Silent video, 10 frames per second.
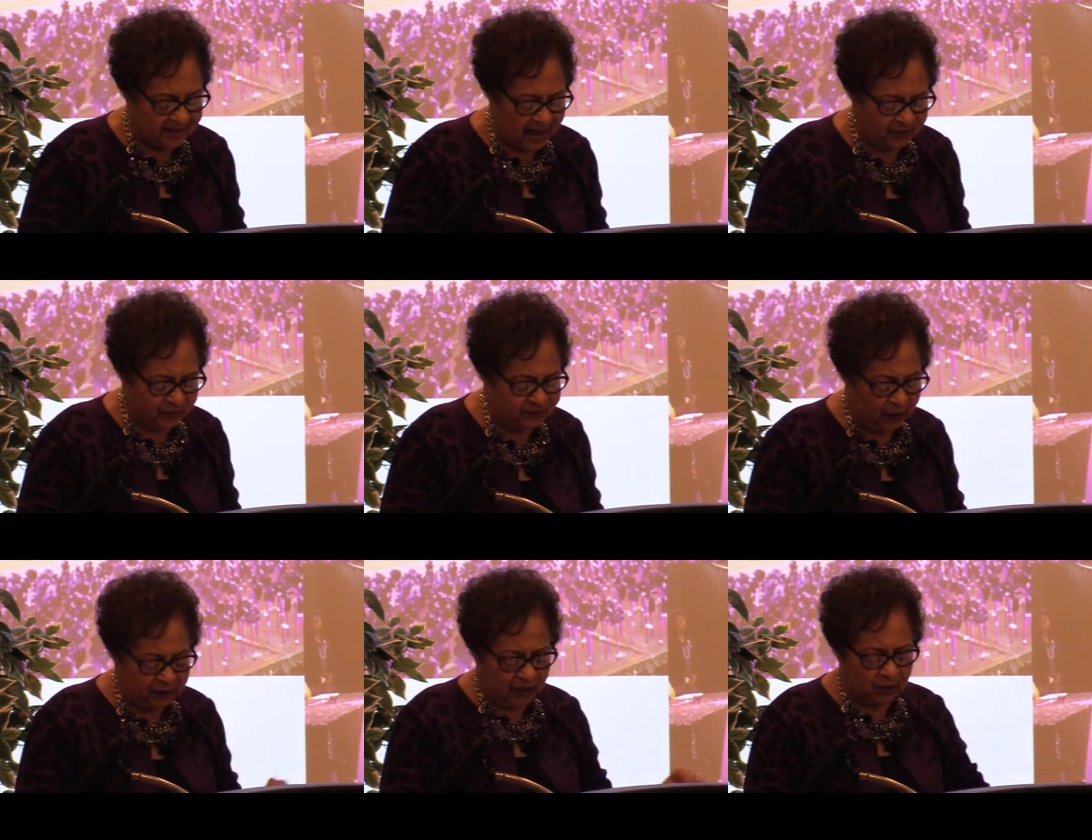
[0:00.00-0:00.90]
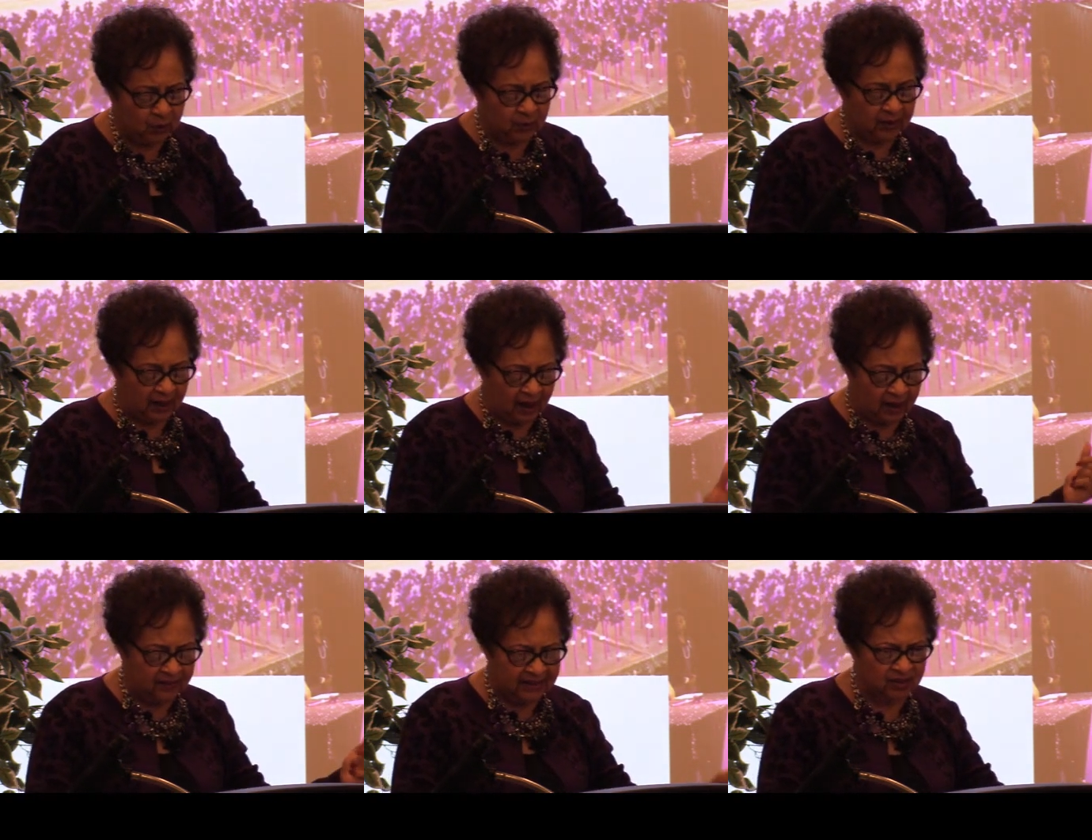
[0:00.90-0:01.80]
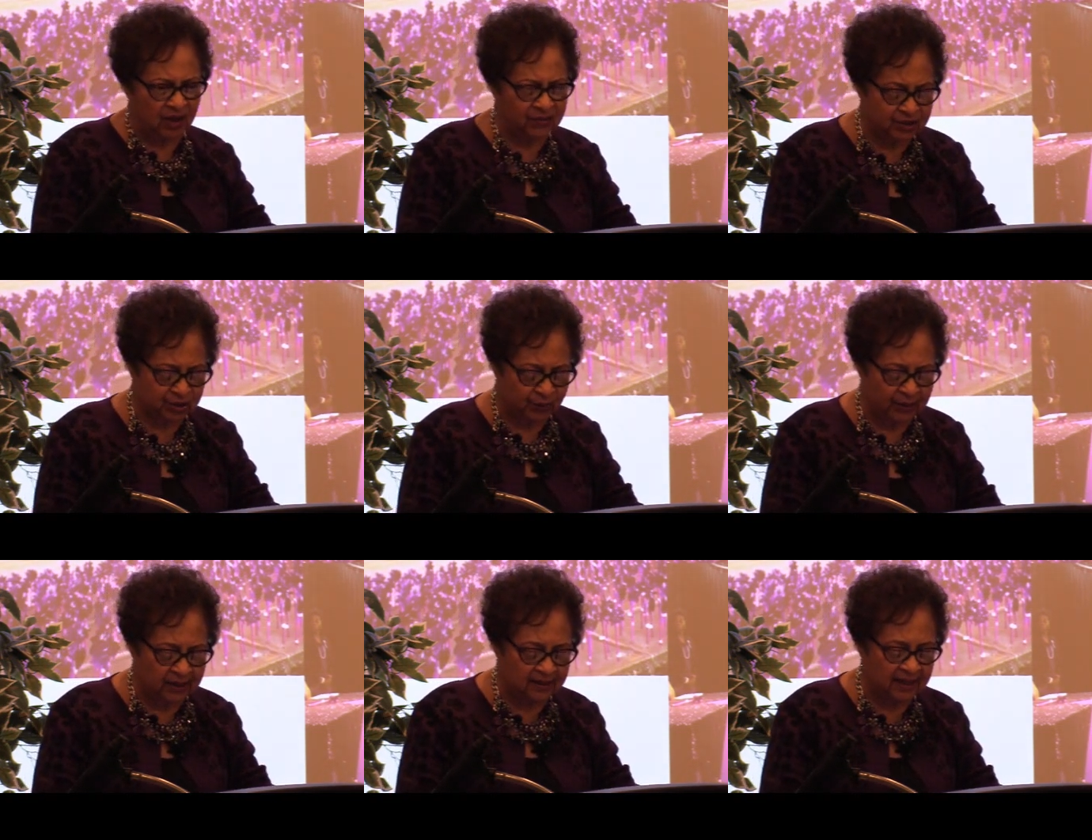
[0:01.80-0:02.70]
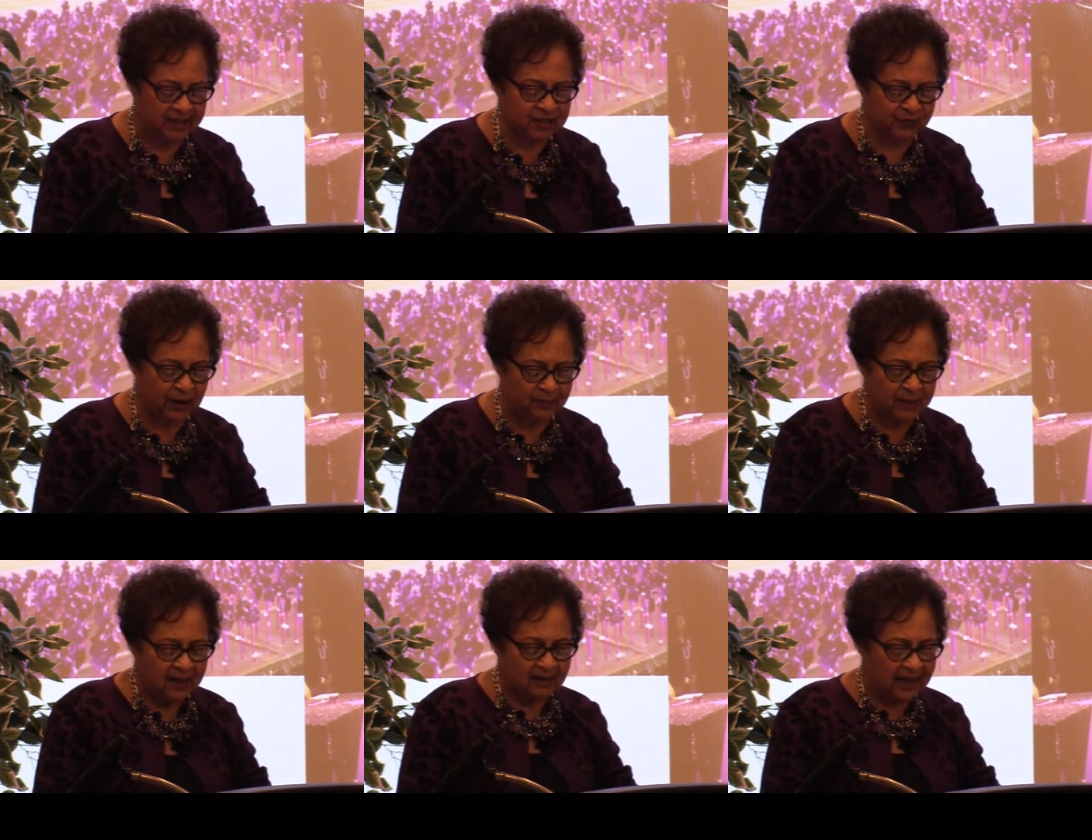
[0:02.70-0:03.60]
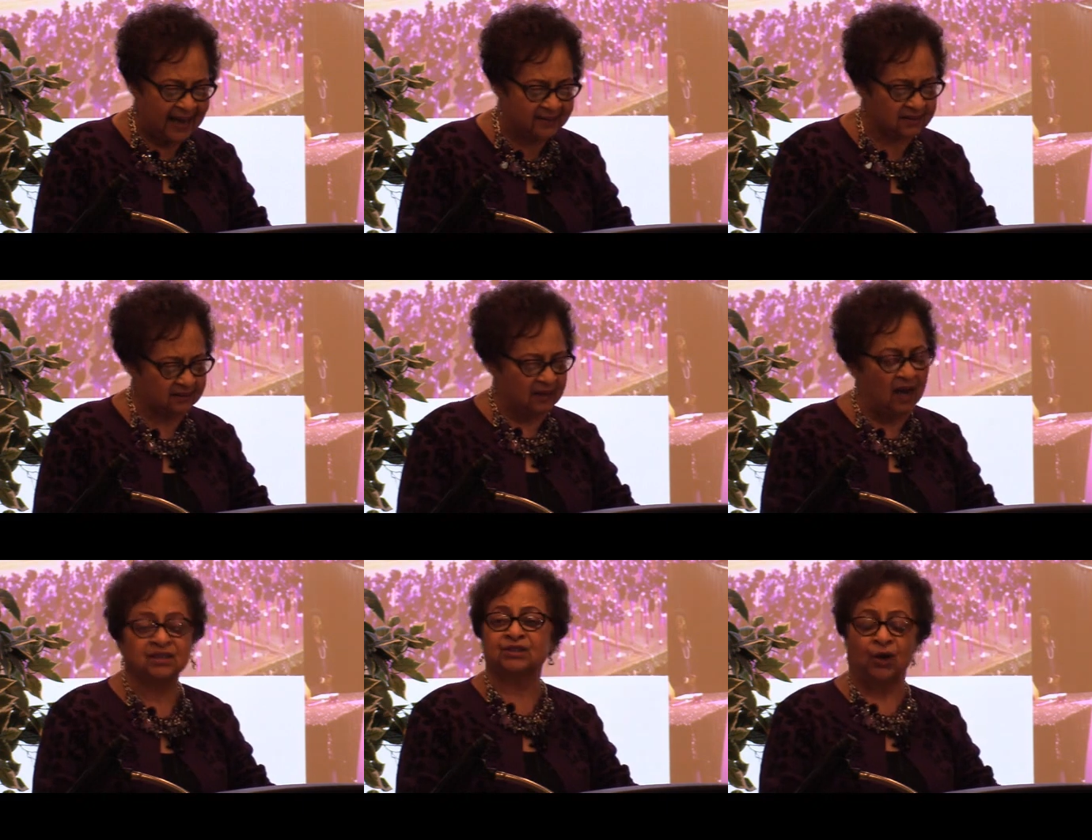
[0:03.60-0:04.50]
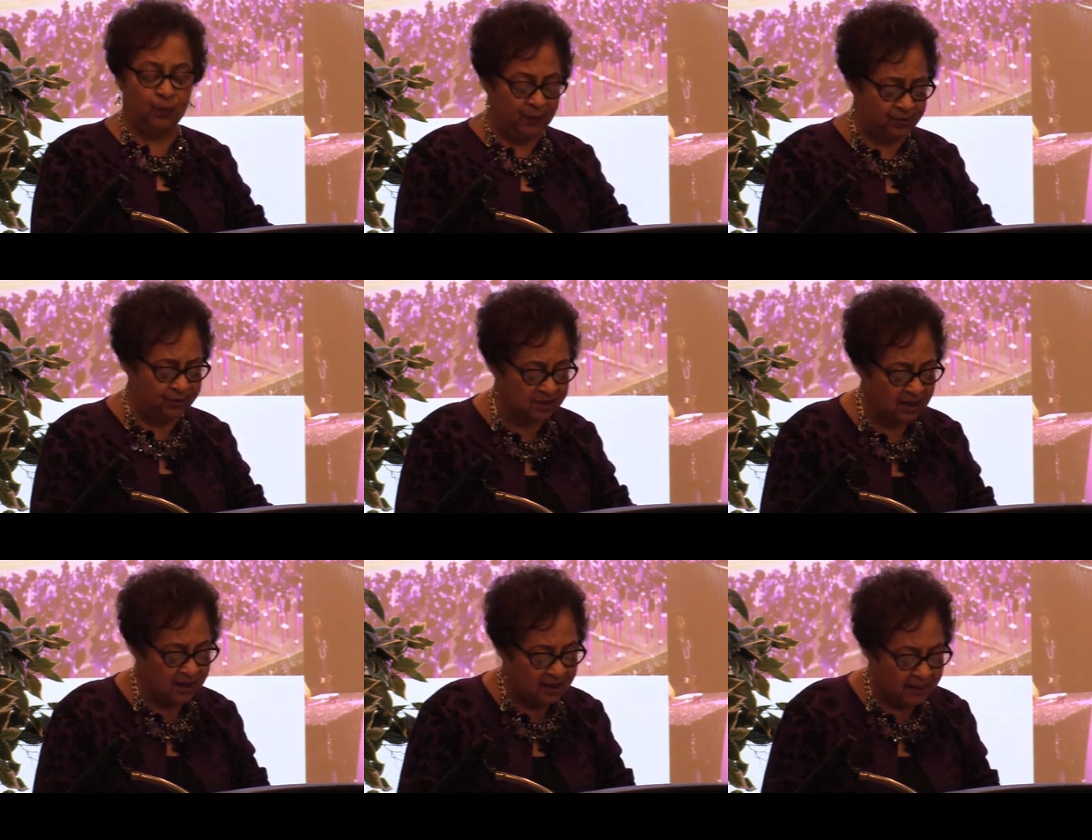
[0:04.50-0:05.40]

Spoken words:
Now the photo that's on the screen is from last October's